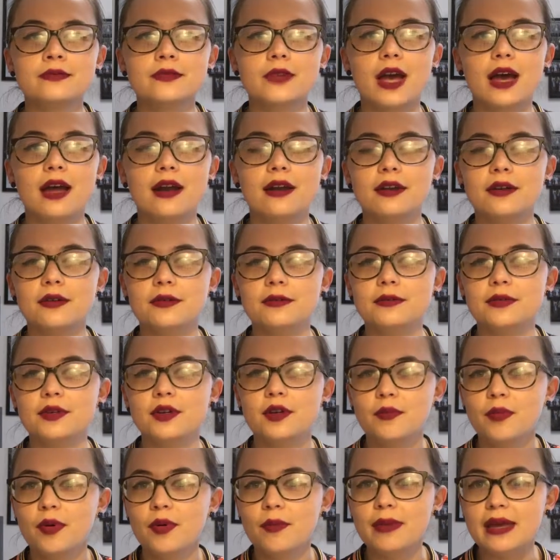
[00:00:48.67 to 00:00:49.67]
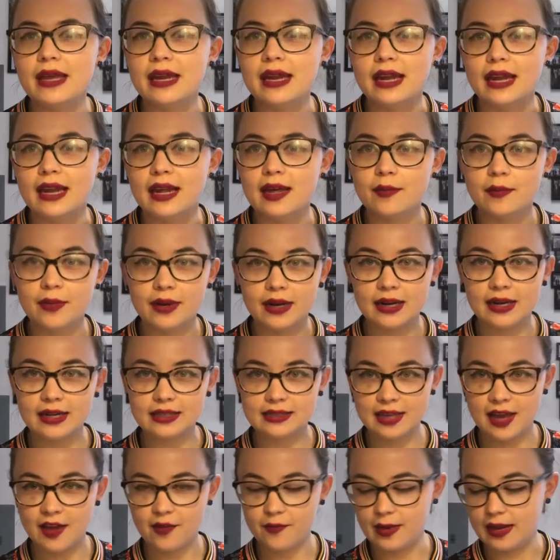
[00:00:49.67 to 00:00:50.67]
I don't know, you can put meat in it, but it
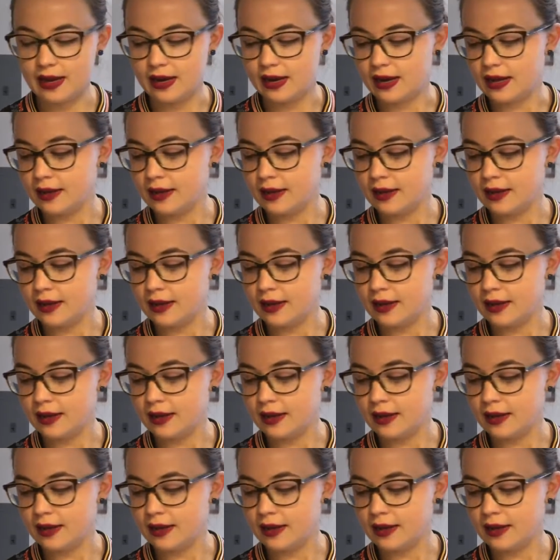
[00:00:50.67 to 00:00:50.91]
doesn't have meat in